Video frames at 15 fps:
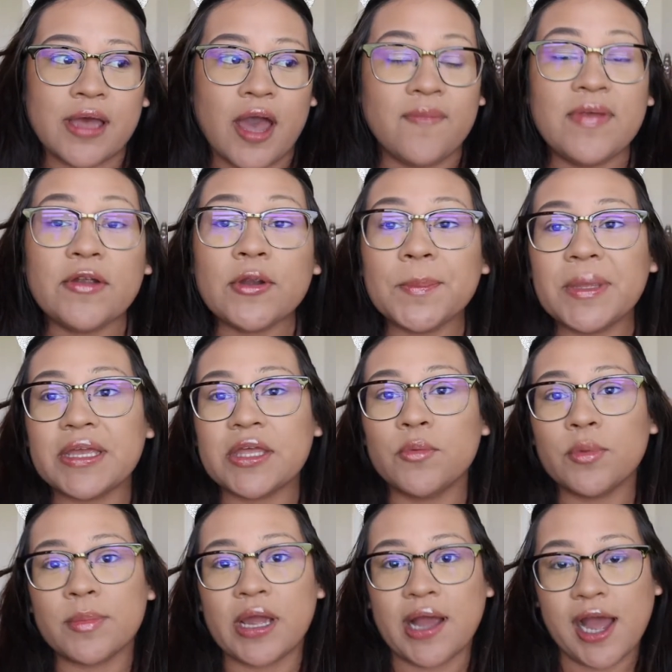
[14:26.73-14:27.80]
I'm very picky
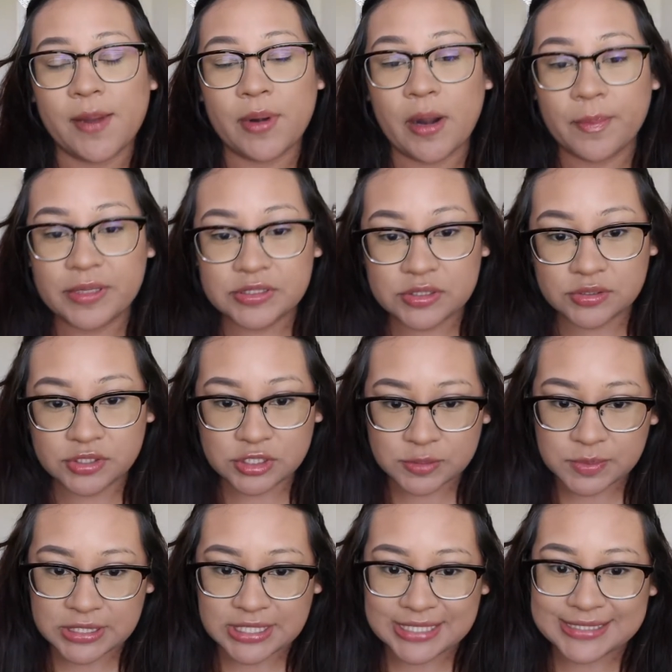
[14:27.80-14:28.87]
with my eyebrow pencils,
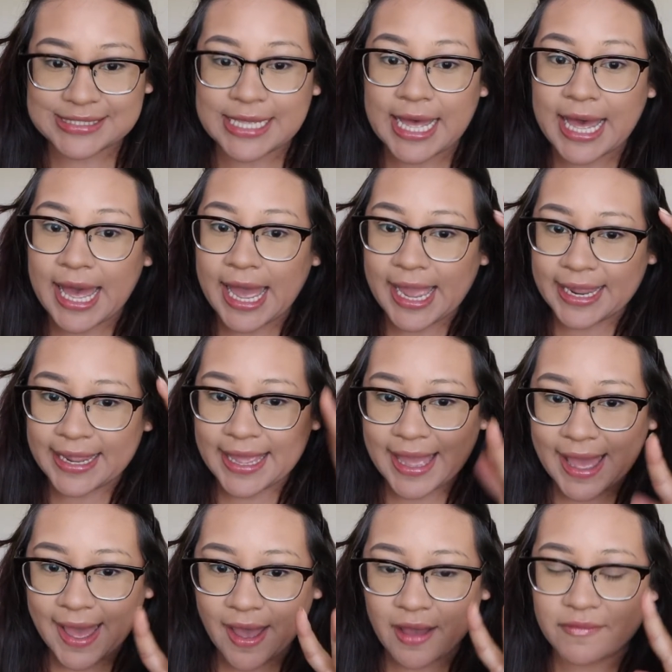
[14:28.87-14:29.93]
just because I
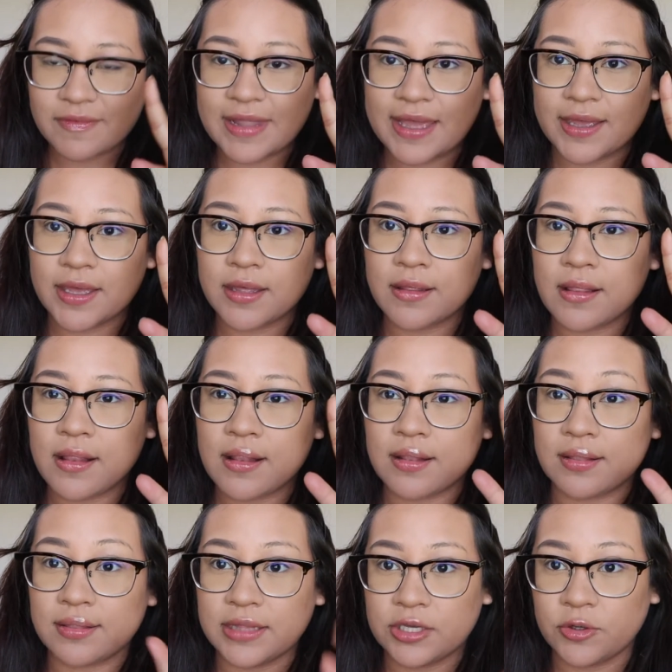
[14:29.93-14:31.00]
have like
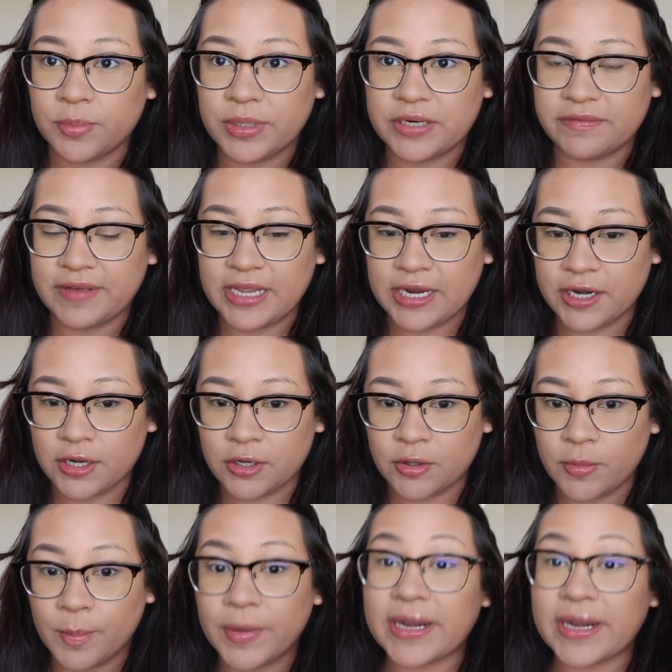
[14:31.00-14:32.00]
a little bit of hair,